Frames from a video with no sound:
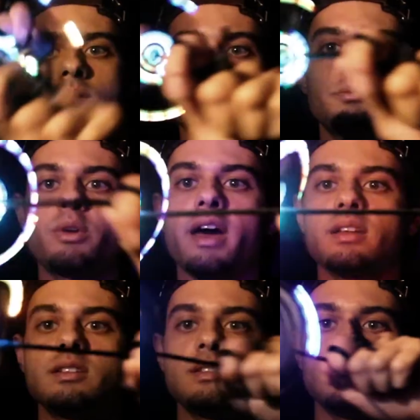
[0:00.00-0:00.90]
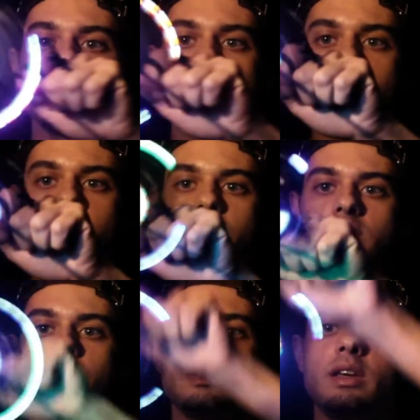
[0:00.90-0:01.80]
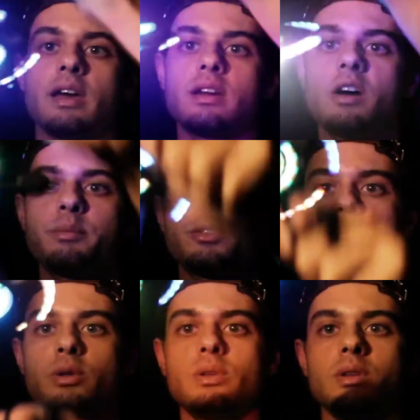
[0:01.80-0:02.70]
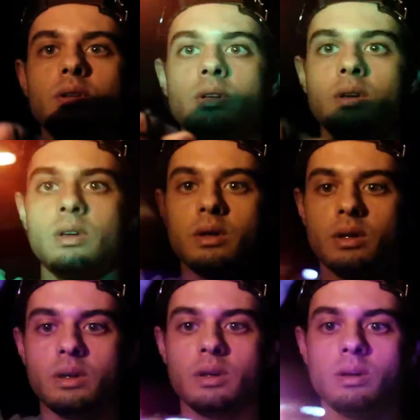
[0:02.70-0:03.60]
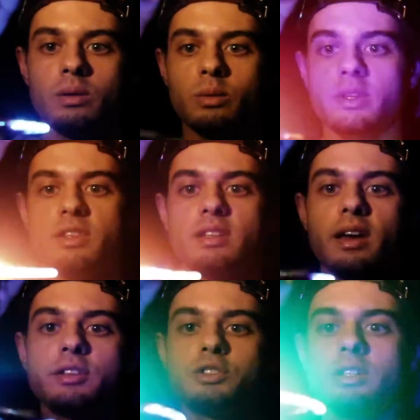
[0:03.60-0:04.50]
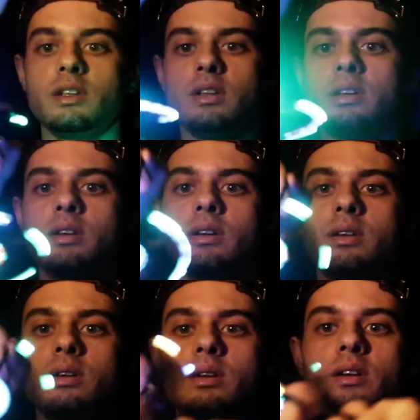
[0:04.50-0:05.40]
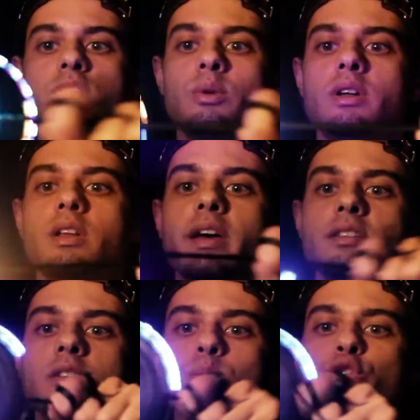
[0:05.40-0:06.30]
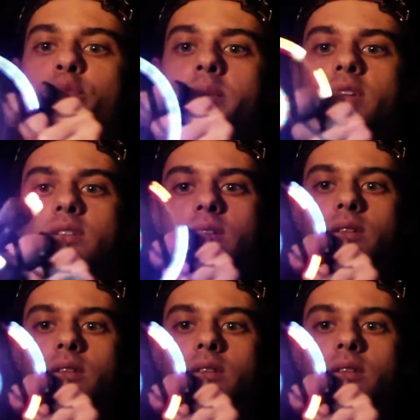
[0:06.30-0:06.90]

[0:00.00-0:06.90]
Just practice this until you get comfortable with the tension as well as the movement.